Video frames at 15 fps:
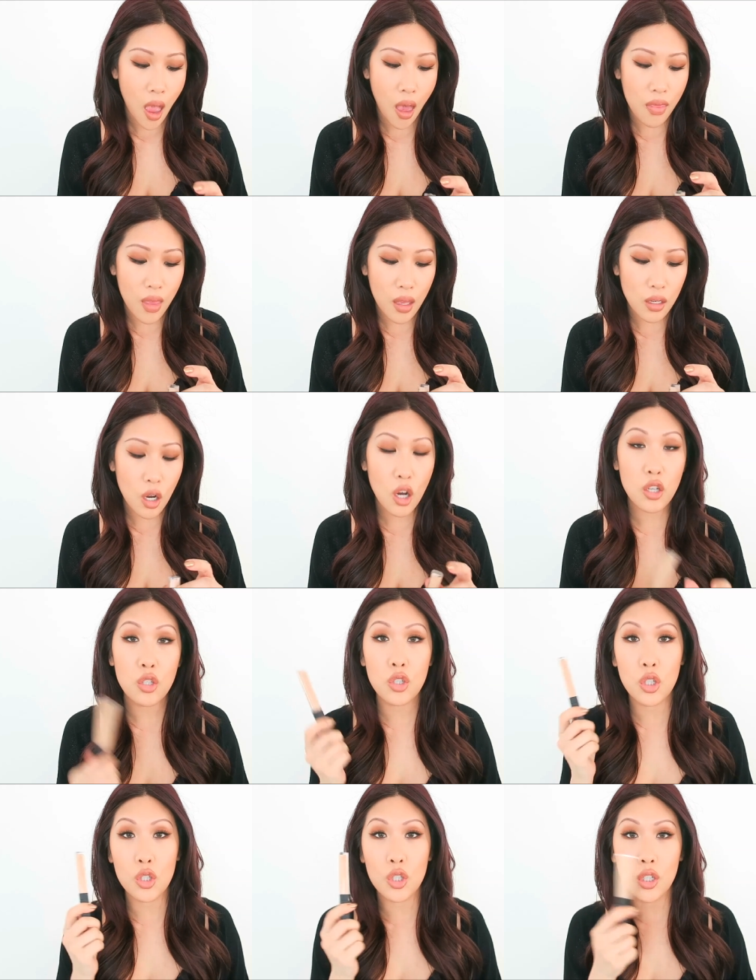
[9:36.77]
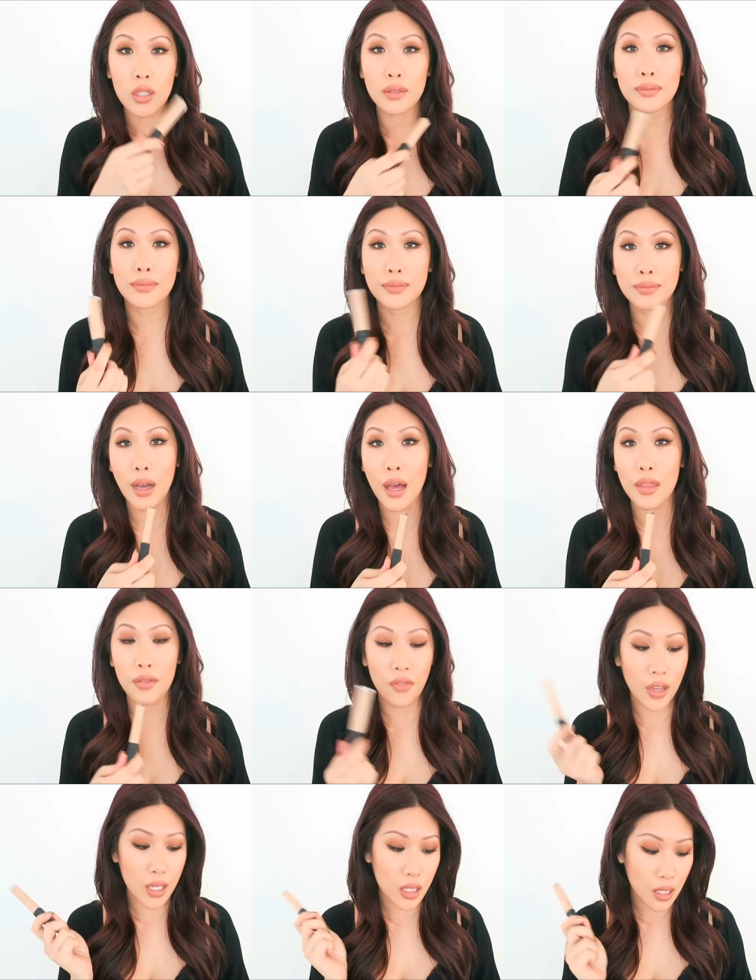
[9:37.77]
And then NARS Ginger on
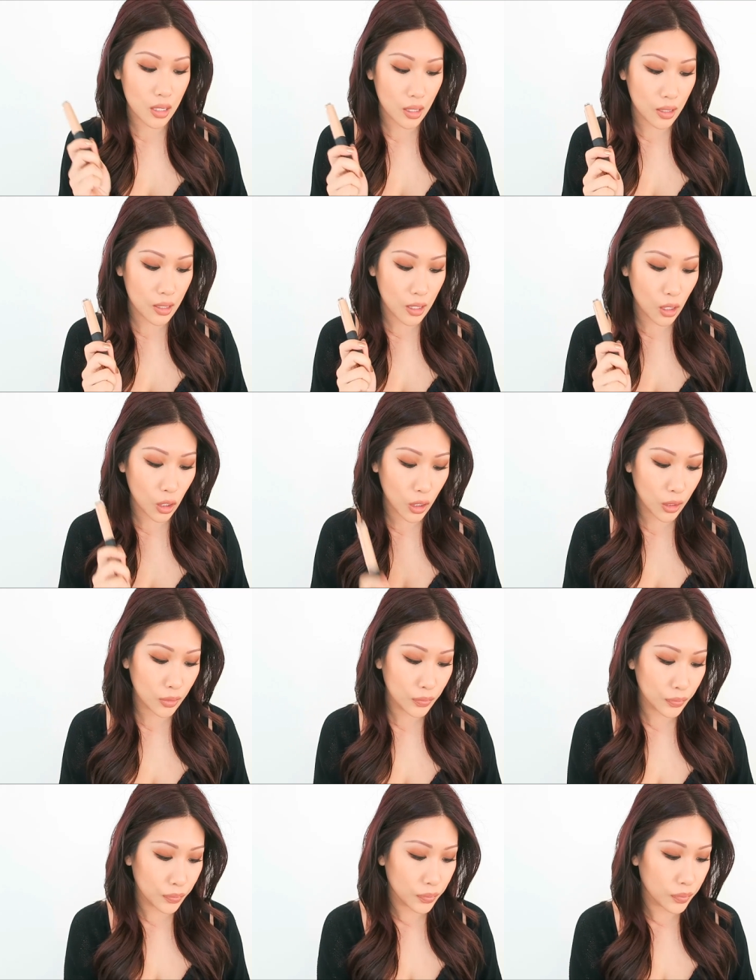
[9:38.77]
the face as concealer.